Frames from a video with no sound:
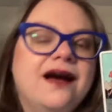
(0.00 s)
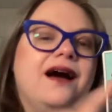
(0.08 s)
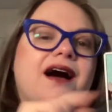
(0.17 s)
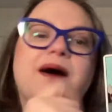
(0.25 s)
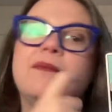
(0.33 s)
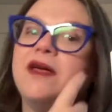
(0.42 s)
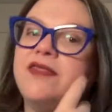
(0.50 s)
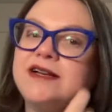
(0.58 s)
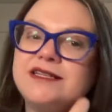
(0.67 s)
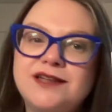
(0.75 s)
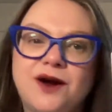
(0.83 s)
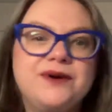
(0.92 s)
And that
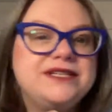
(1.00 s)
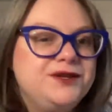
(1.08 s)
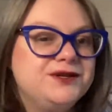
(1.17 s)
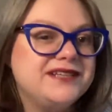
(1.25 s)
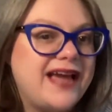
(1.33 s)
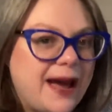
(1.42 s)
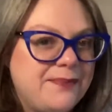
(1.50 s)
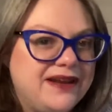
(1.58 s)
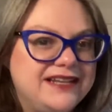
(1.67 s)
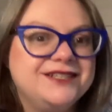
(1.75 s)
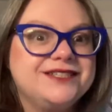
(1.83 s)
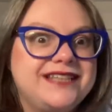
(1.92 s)
doesn't always usually happen
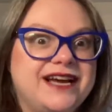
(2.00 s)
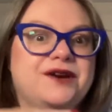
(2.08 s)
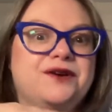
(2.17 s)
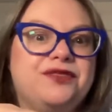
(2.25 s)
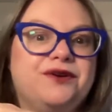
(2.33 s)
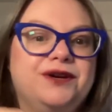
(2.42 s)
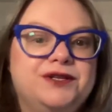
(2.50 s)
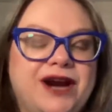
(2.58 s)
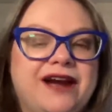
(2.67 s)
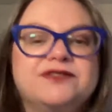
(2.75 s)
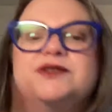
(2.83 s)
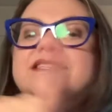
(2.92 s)
until second or third
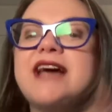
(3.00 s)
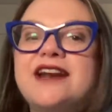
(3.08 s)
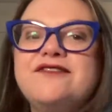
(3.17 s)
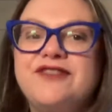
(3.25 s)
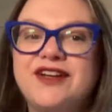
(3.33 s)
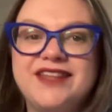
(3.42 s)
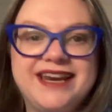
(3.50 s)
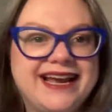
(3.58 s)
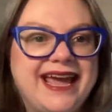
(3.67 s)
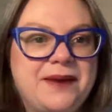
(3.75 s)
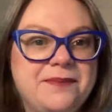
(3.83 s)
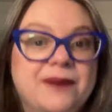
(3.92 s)
draft. So it's kind of fun that it
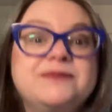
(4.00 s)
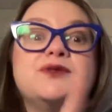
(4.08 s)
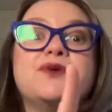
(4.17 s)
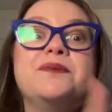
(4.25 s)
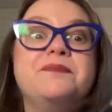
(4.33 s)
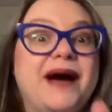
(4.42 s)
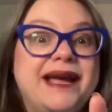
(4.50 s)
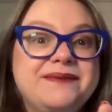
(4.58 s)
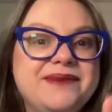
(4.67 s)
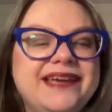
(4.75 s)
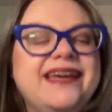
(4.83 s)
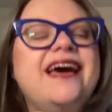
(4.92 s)
came up to remind
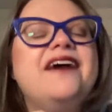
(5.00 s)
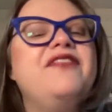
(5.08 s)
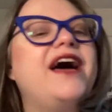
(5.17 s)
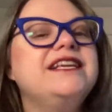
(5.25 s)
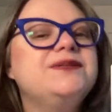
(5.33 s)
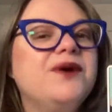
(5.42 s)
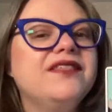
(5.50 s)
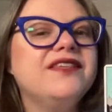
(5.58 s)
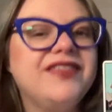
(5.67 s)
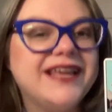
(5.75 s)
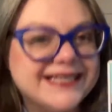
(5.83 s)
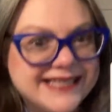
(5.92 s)
me. That is one of the
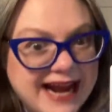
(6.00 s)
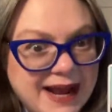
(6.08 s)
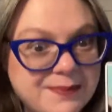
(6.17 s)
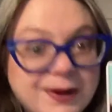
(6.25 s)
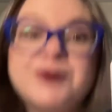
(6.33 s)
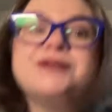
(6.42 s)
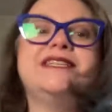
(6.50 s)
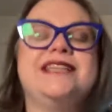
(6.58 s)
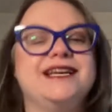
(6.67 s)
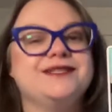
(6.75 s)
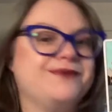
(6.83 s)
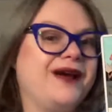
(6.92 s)
things that I
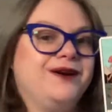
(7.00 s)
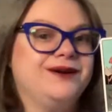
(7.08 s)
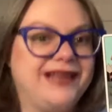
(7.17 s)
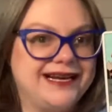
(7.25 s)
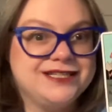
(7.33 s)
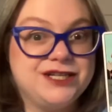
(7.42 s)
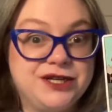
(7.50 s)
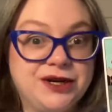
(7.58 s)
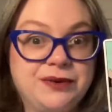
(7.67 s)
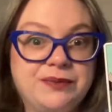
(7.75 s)
personally as a writer like to do.